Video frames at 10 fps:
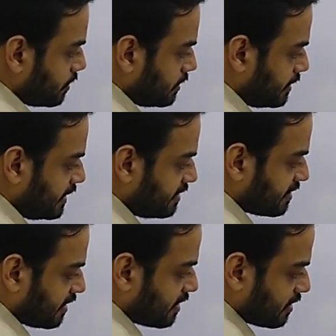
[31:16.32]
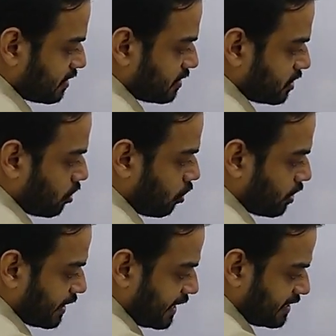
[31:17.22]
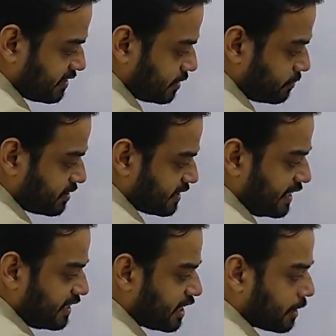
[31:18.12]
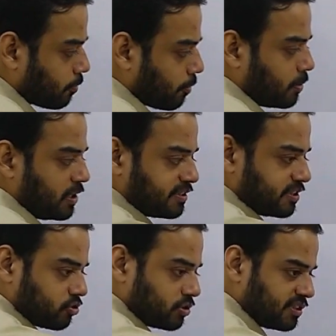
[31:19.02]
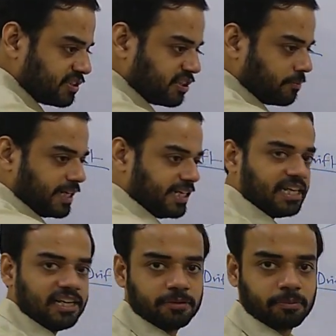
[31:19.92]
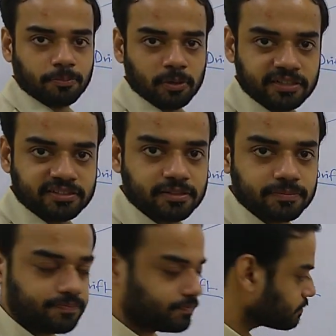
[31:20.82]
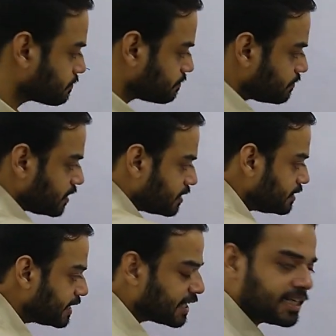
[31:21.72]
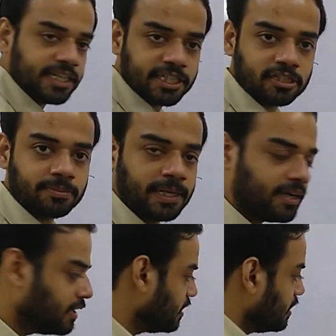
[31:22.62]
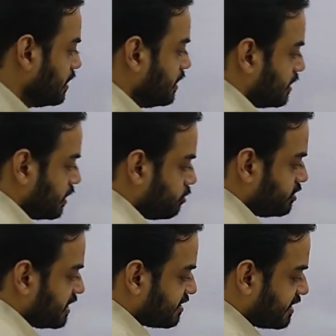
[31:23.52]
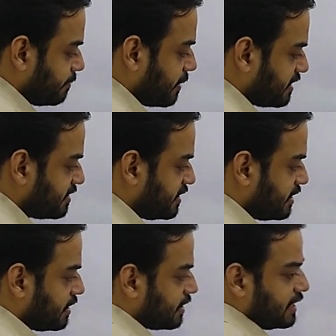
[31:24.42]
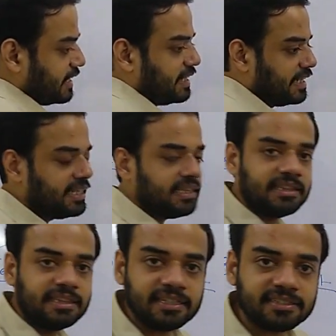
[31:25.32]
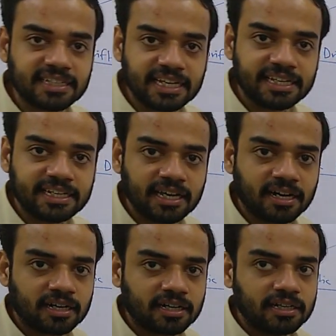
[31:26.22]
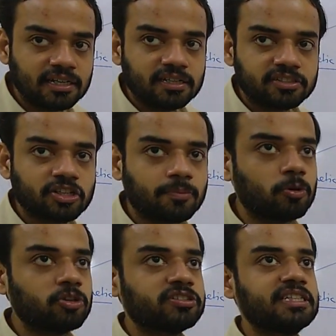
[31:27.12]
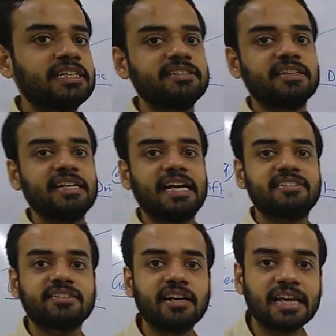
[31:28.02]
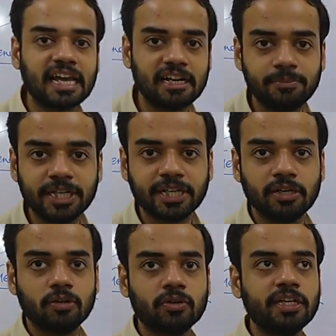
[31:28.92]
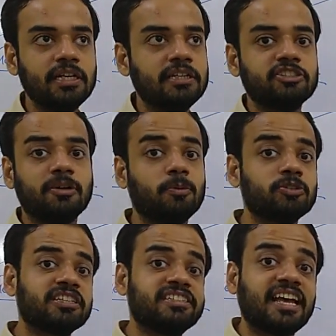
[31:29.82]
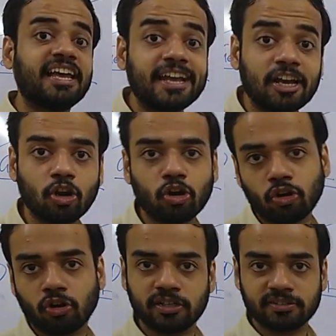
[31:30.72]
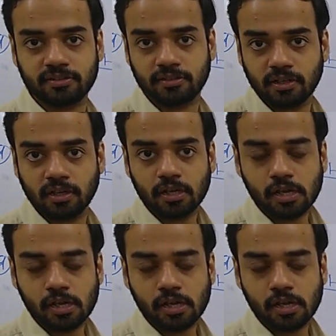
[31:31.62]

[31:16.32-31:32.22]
these are the organisms in that population, so this is the Mendelian population, they can interbreed. Now just imagine in this area, suppose there is a natural calamity, okay, suppose a cyclone occurs,